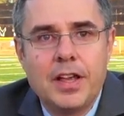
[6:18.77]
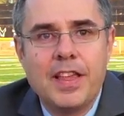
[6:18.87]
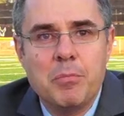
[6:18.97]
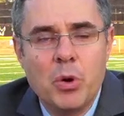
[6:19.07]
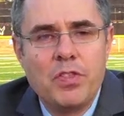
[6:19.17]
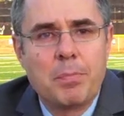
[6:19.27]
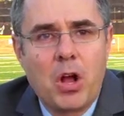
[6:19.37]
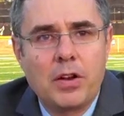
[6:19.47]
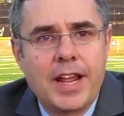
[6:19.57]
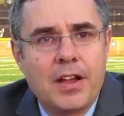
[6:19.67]
They move the
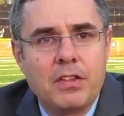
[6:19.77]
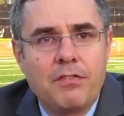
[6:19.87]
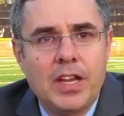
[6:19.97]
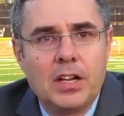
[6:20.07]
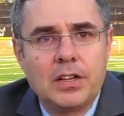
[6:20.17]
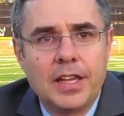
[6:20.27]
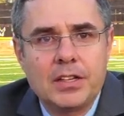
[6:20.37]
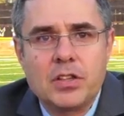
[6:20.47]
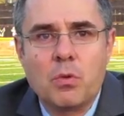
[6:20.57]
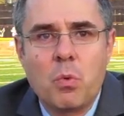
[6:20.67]
ball down the field and get
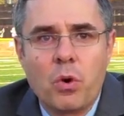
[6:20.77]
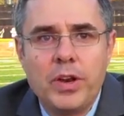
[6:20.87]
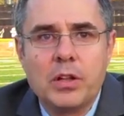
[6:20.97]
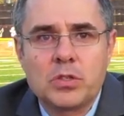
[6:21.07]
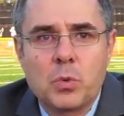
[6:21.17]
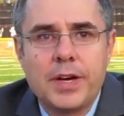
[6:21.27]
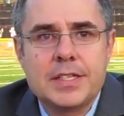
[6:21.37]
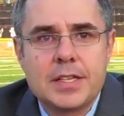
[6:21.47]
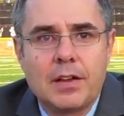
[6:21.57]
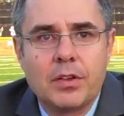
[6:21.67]
to the War Eagle
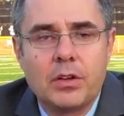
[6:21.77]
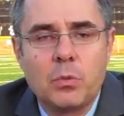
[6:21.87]
27